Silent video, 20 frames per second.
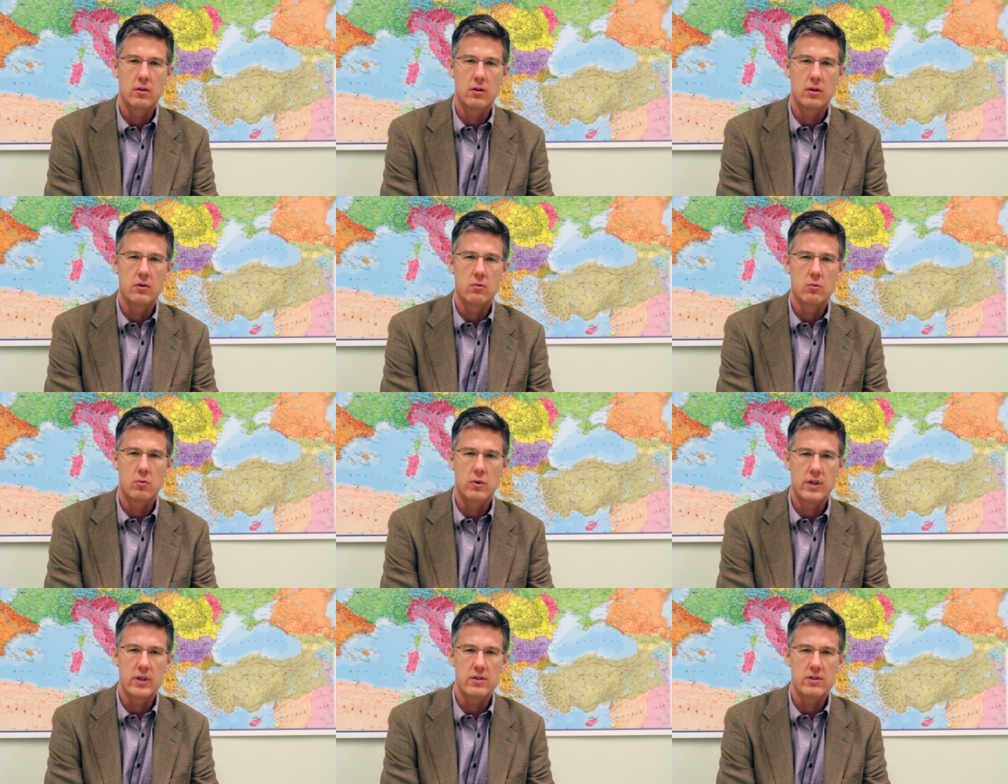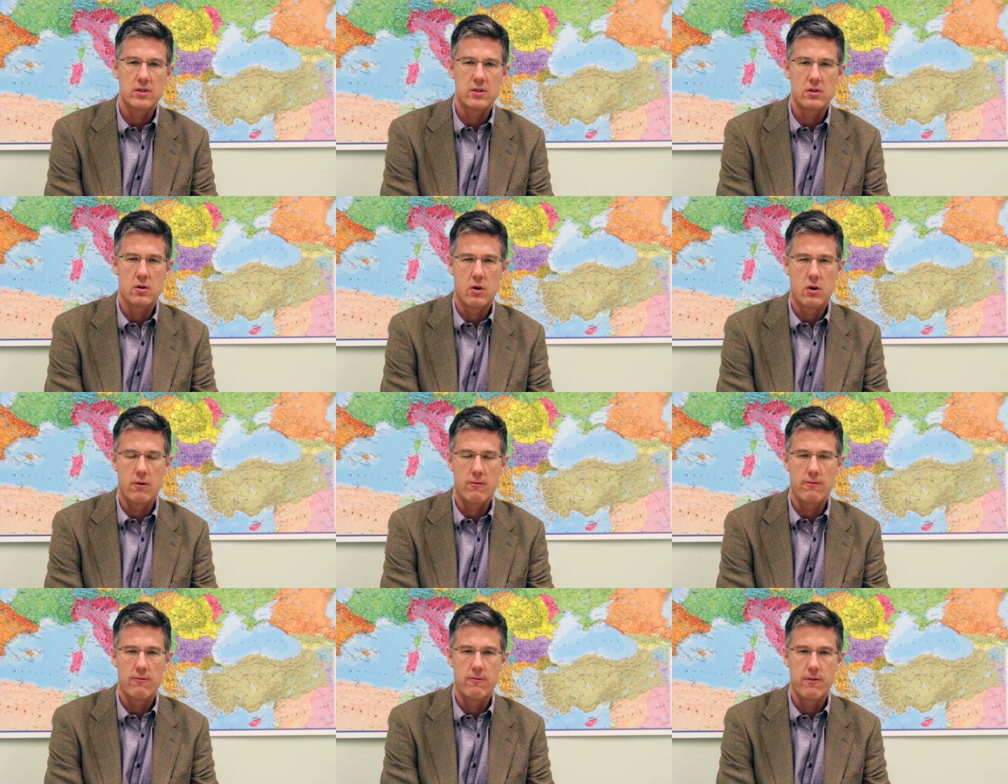the risks
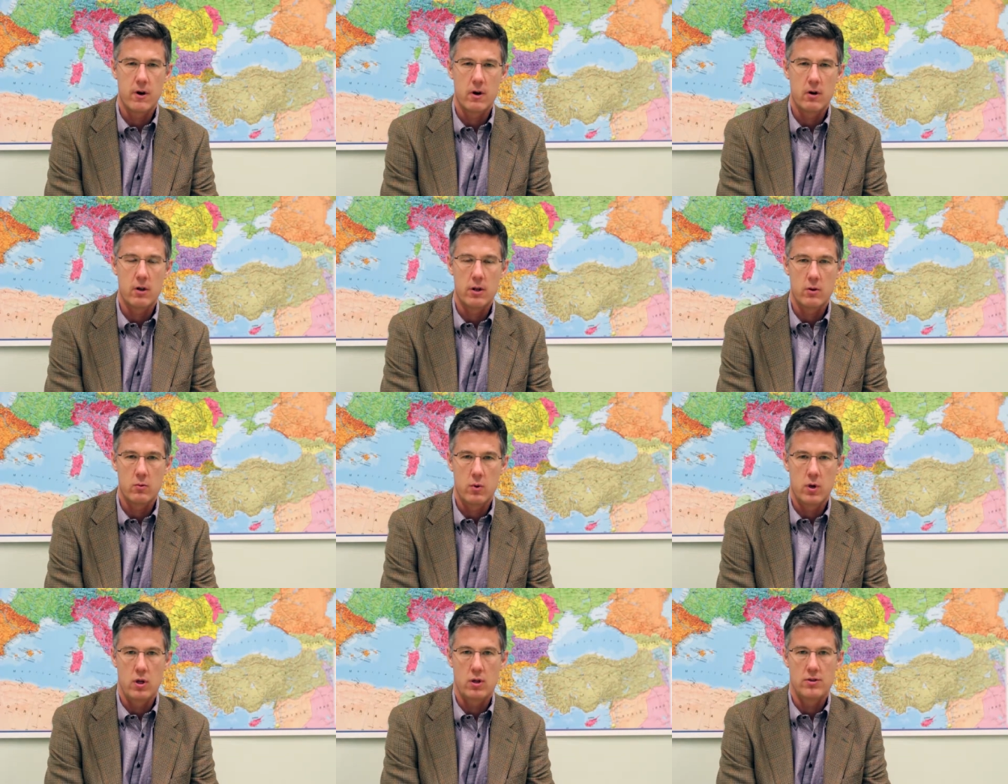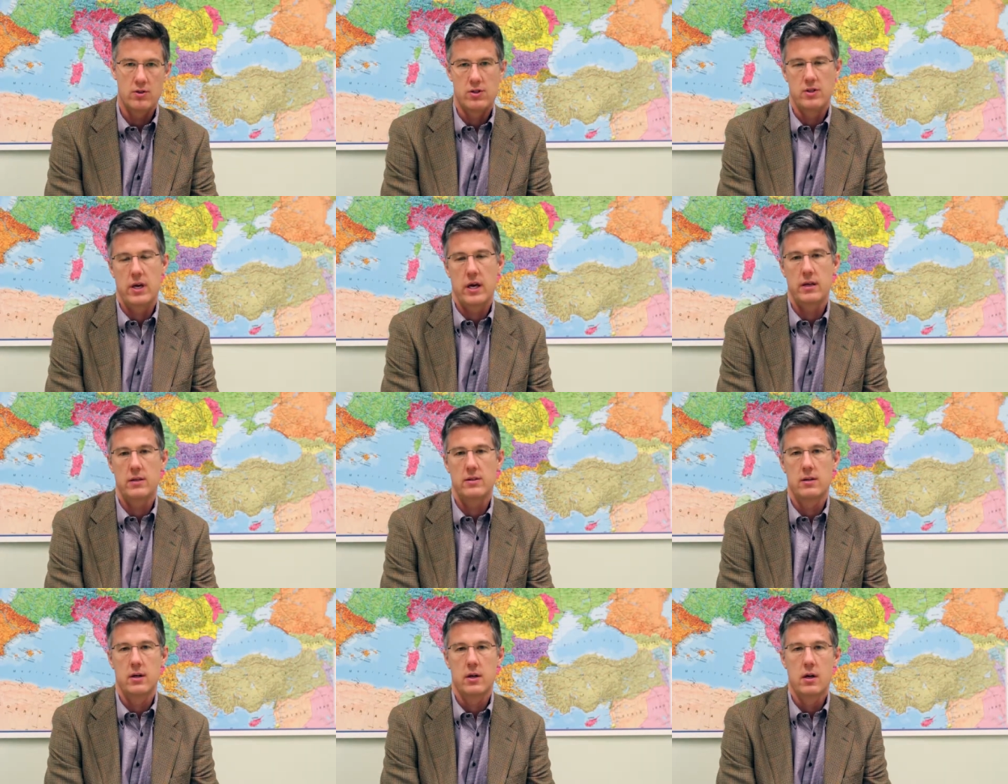are fairly well
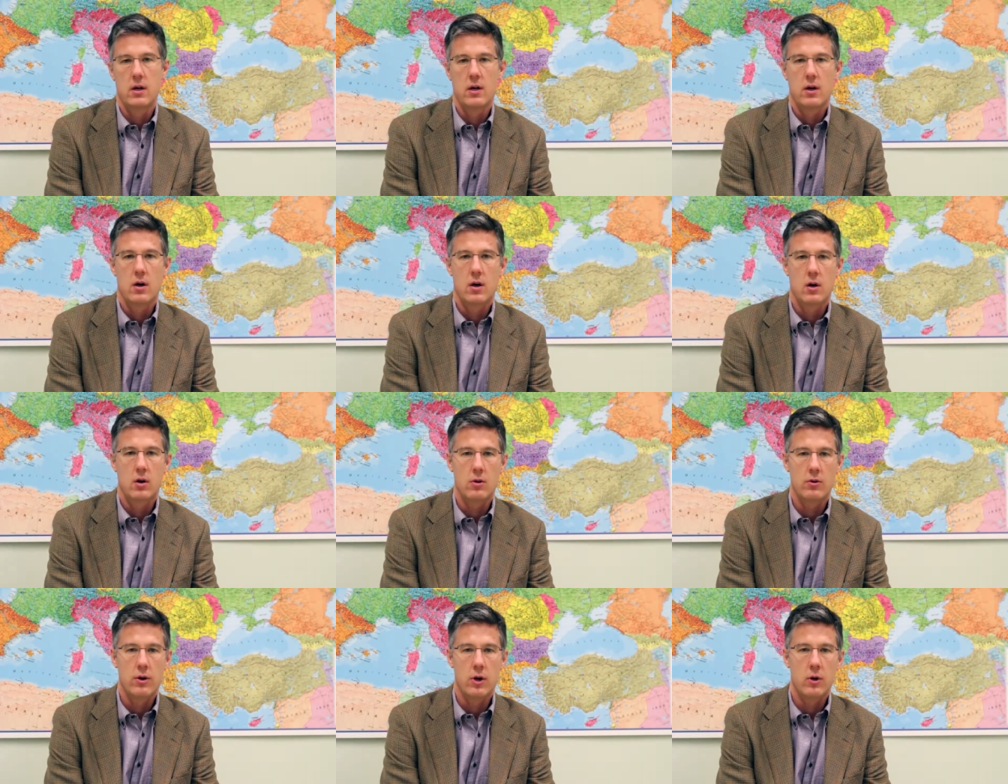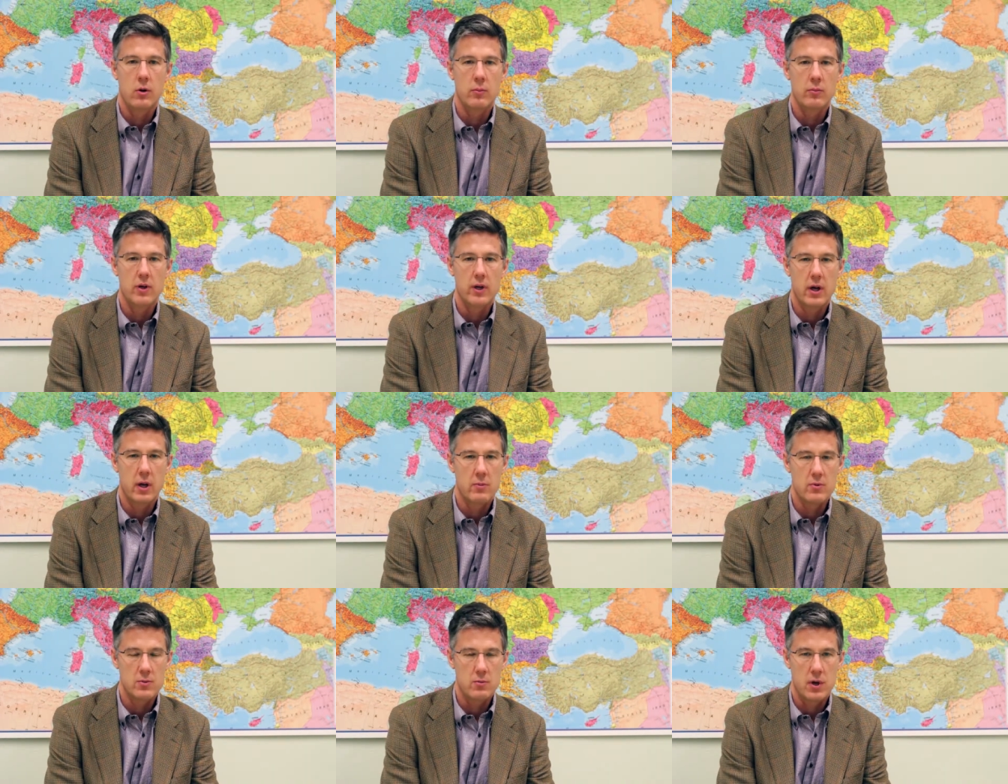set, although it
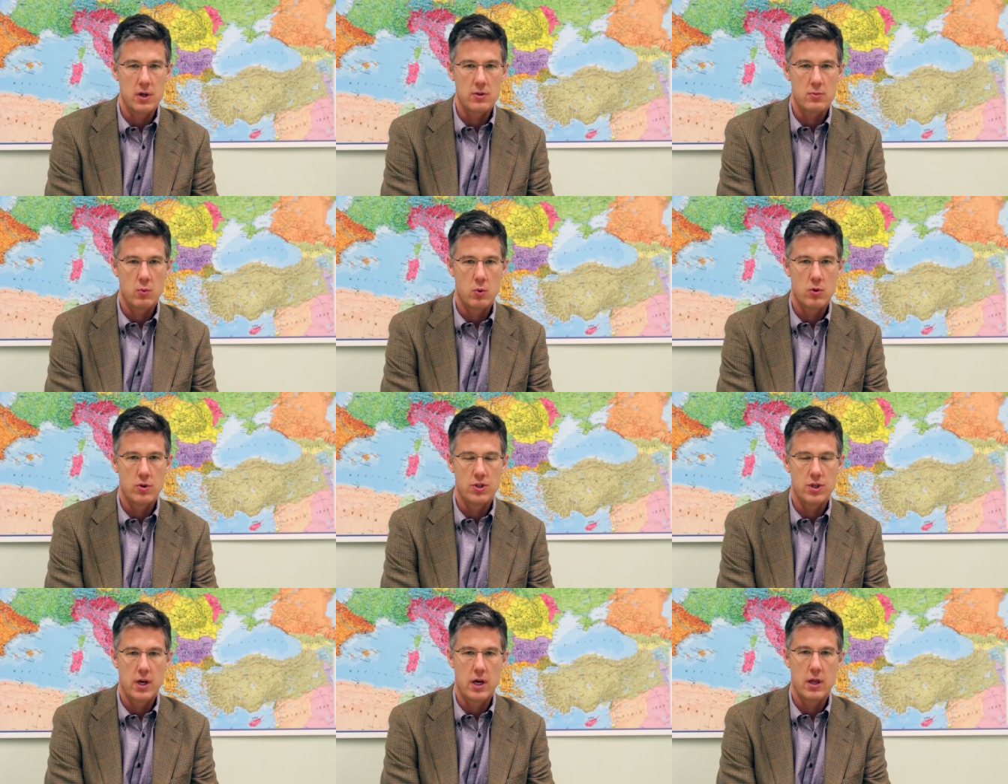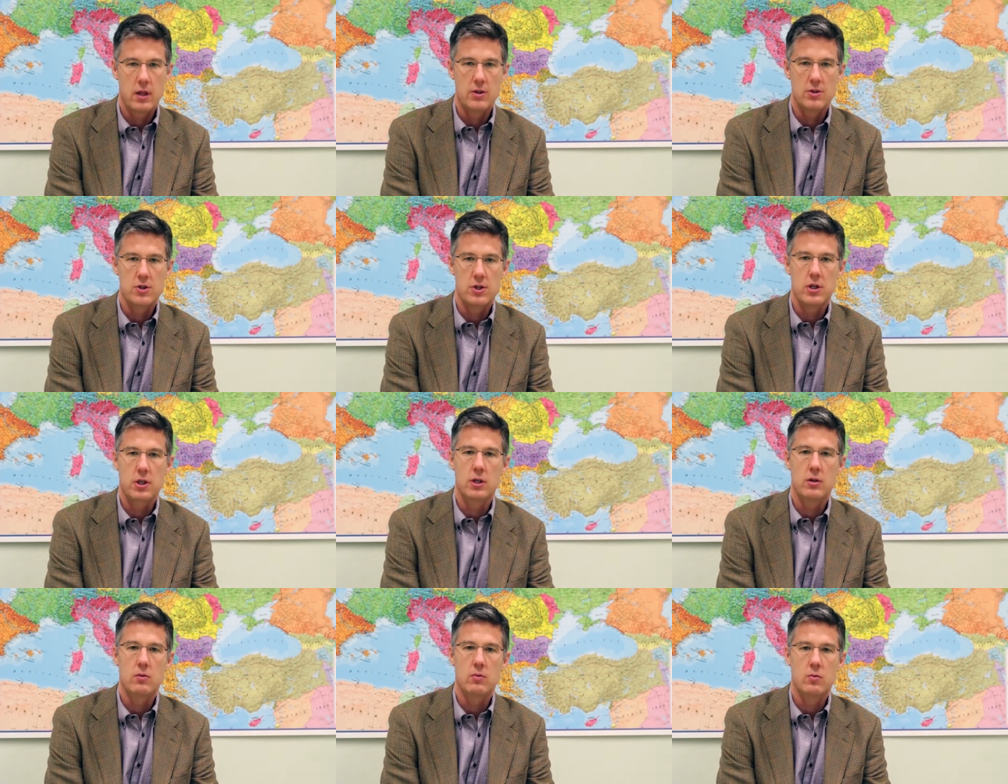becomes much more
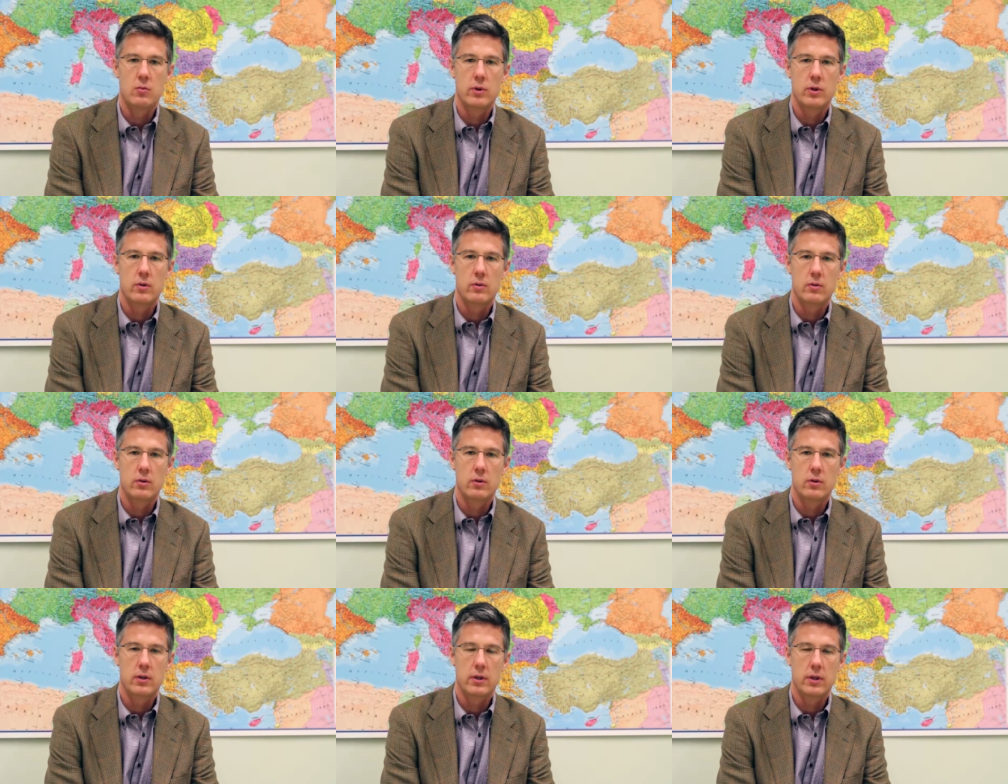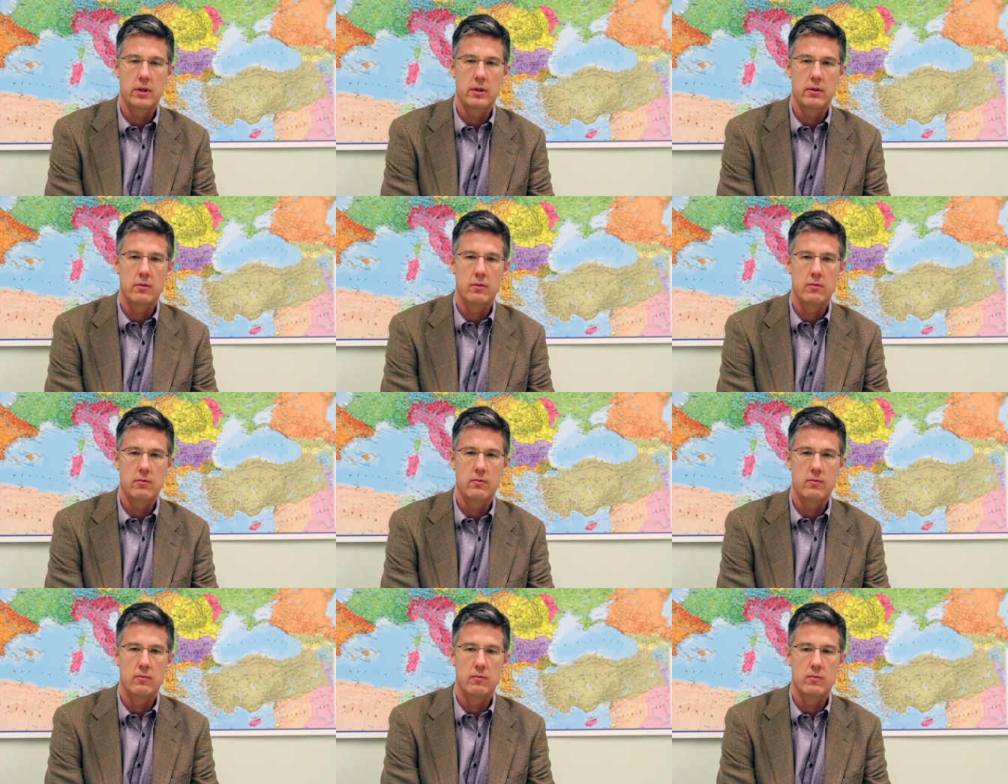challenging
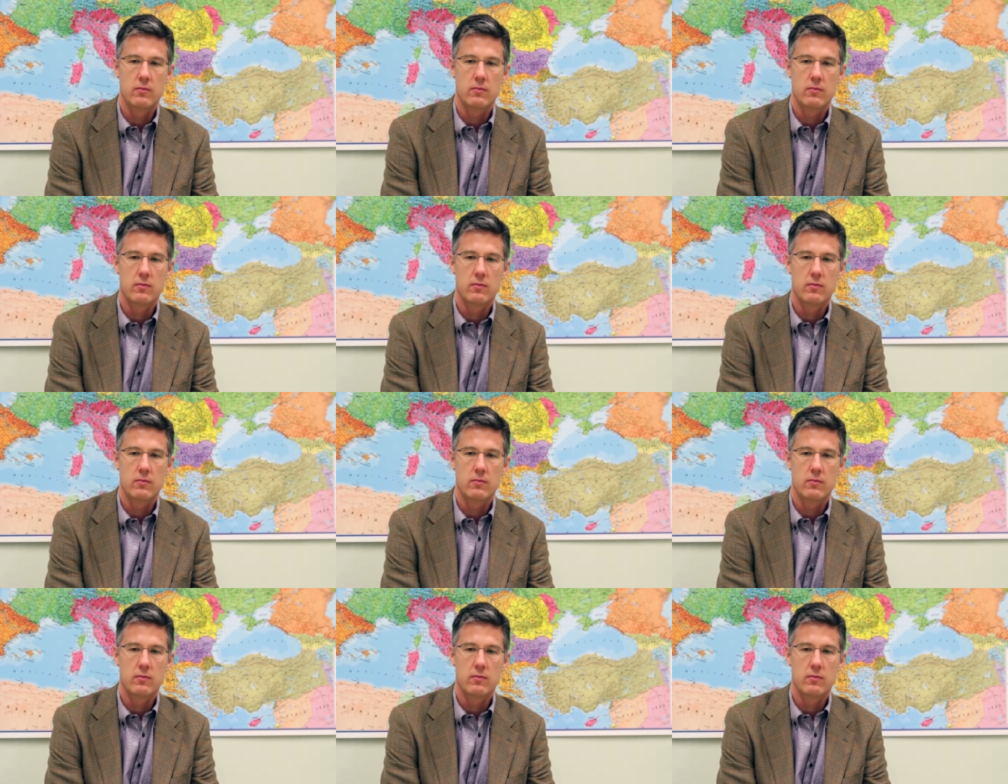when